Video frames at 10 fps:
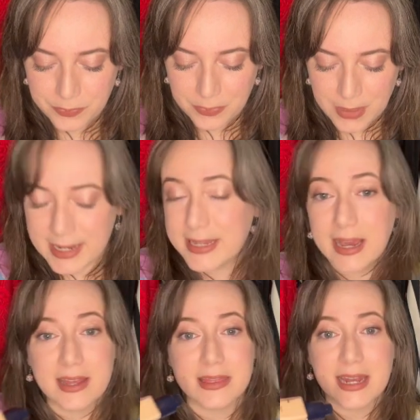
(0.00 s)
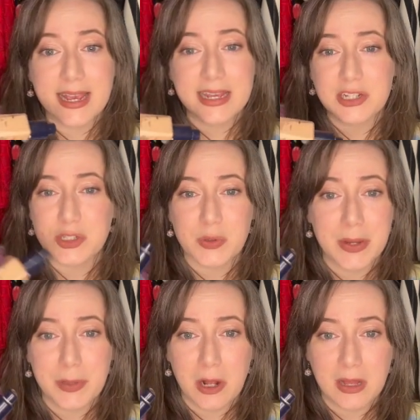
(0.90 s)
yeah, and then I had to
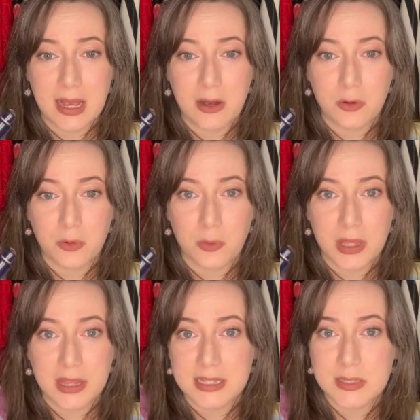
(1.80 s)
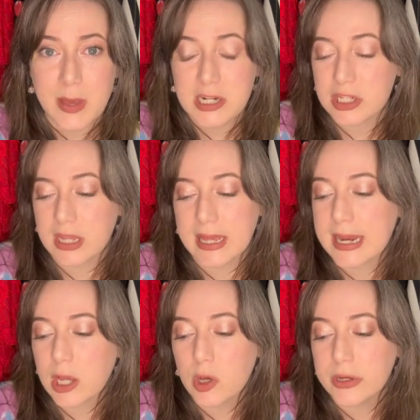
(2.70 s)
scrape it all out with a spatula, and I
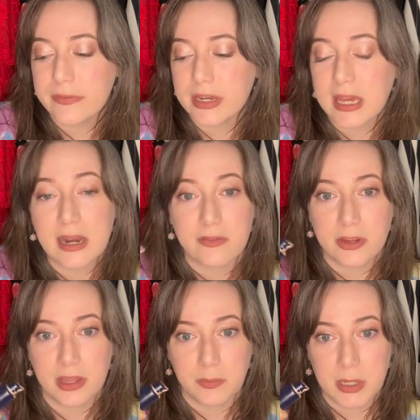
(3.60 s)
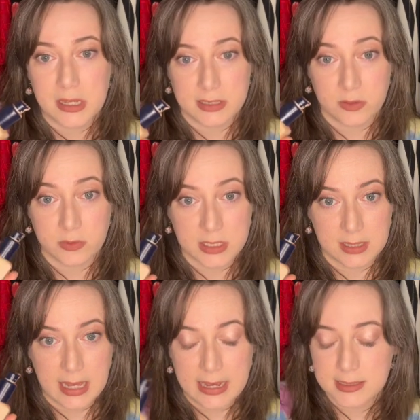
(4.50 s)
couldn't even get everything because it was
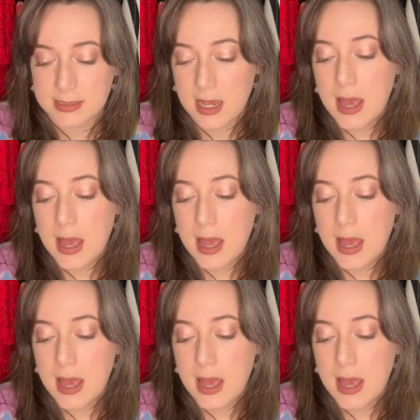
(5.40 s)
glass.